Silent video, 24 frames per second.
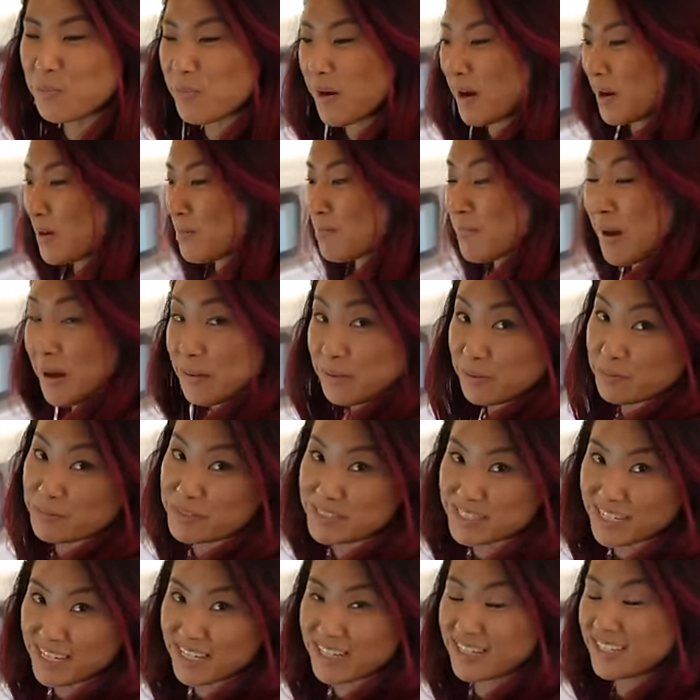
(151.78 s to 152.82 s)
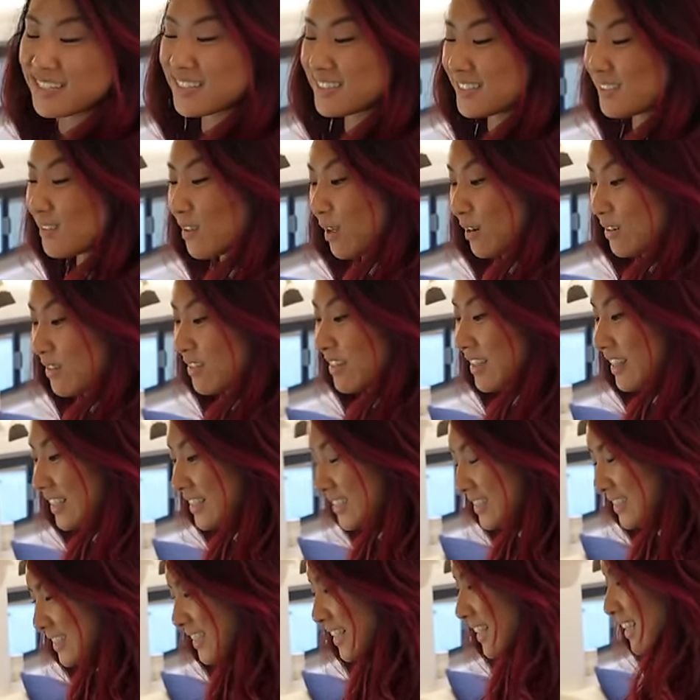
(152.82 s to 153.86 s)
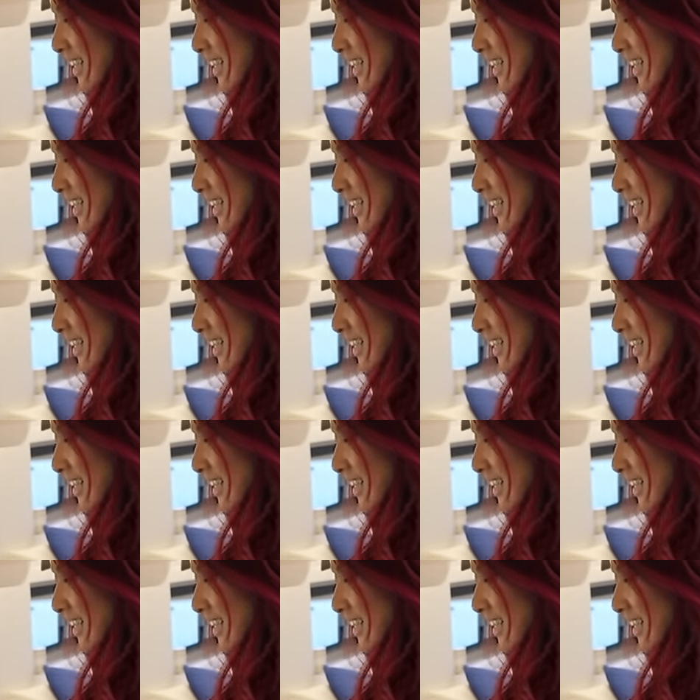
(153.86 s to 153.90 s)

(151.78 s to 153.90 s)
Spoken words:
my bathroom sink. It's a lot of things.